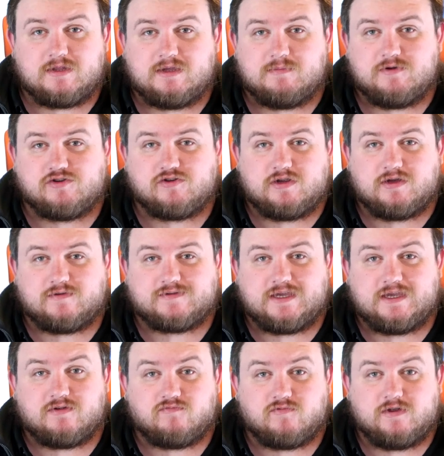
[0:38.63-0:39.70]
of the imagery I've
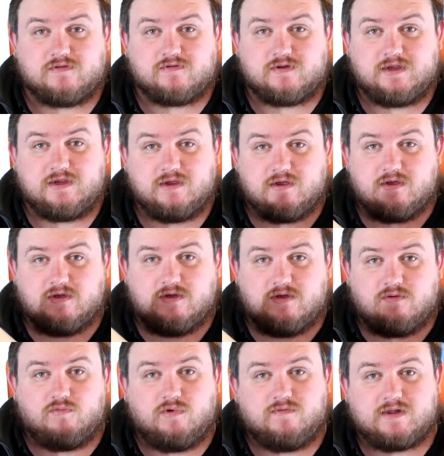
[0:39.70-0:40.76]
taken recently
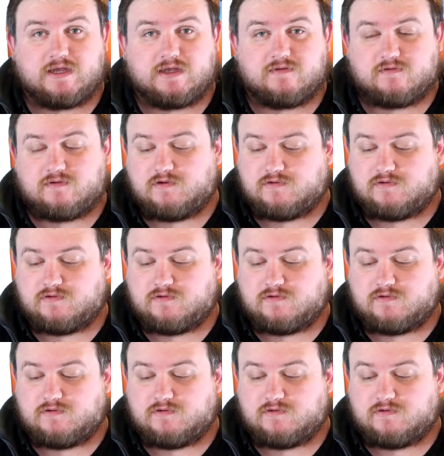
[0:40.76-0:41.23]
with the lens.